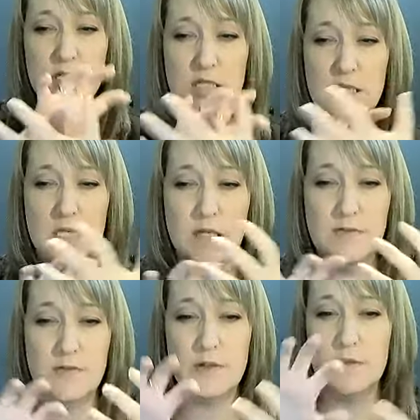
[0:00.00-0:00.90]
just
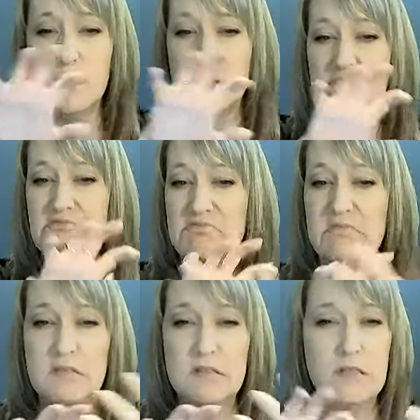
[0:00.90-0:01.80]
everywhere.
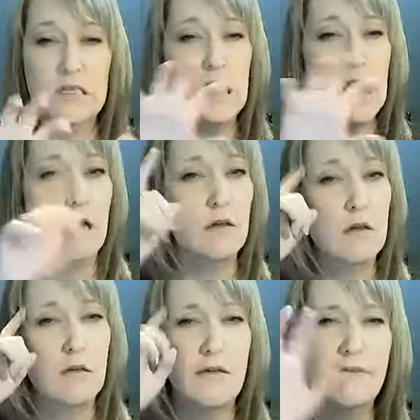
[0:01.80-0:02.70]
Yeah,
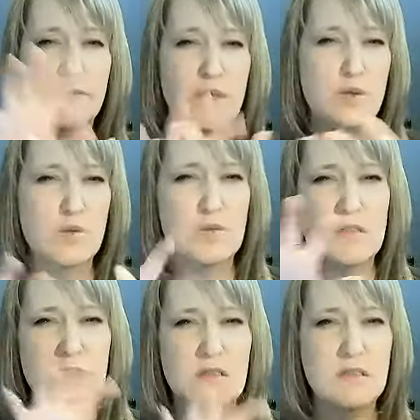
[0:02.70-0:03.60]

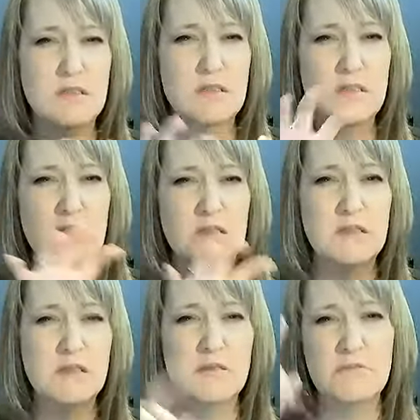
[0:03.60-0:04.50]
confused.
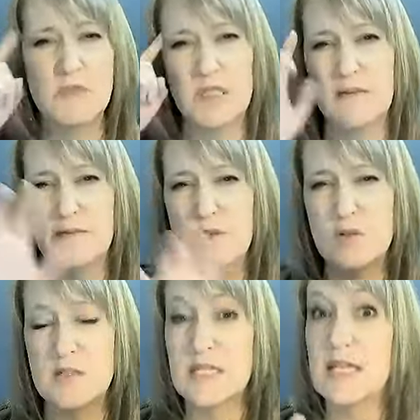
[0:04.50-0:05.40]

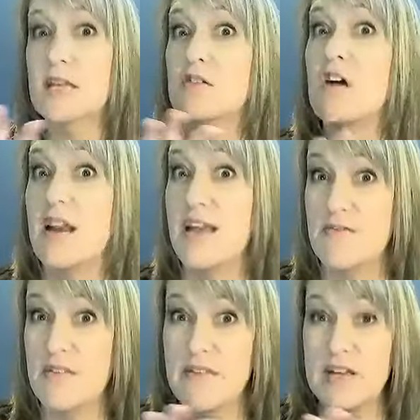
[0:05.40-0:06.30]
Confused. Again, you've got to
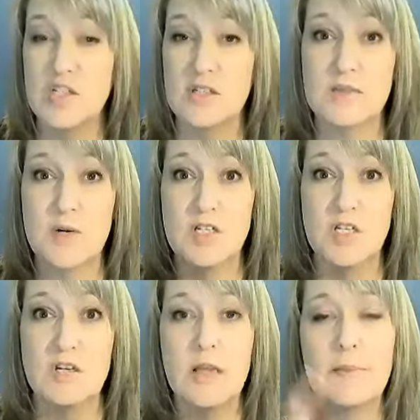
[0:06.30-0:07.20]
have the facial
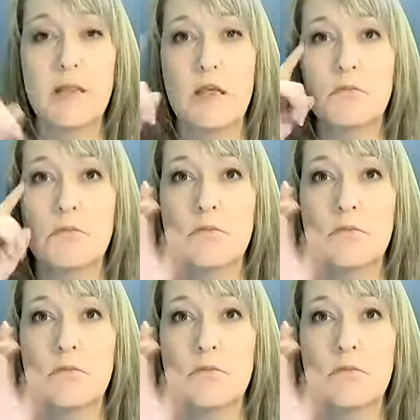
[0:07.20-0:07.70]
expression. You can't be like